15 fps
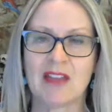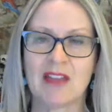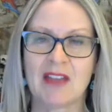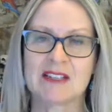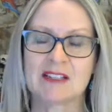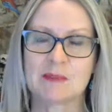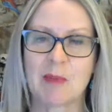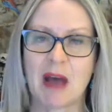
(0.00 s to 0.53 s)

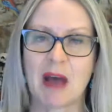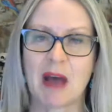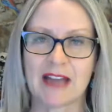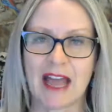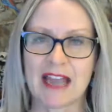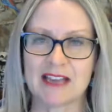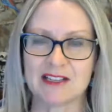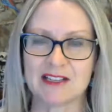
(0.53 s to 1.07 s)
This is part
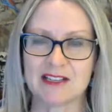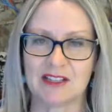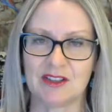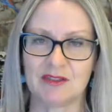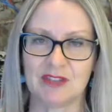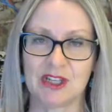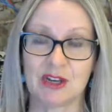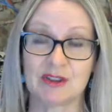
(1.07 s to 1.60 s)
8 in
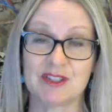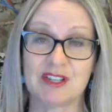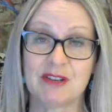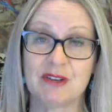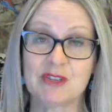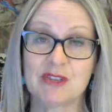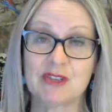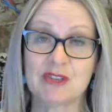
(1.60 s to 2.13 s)
the video
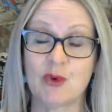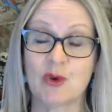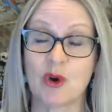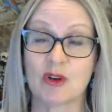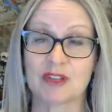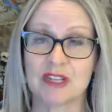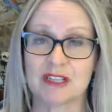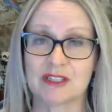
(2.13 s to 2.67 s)
series for
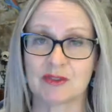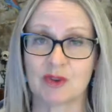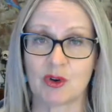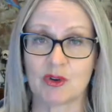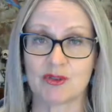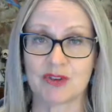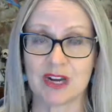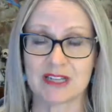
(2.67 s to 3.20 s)
contents of a
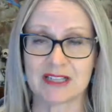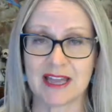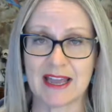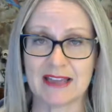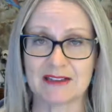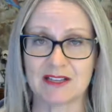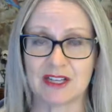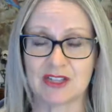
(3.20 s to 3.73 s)
contract
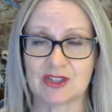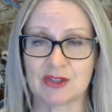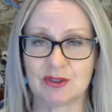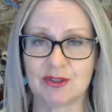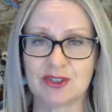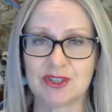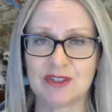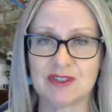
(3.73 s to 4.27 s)
and
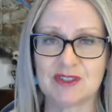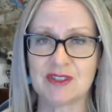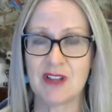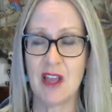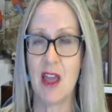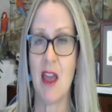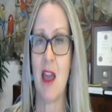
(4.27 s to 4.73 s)
exclusions.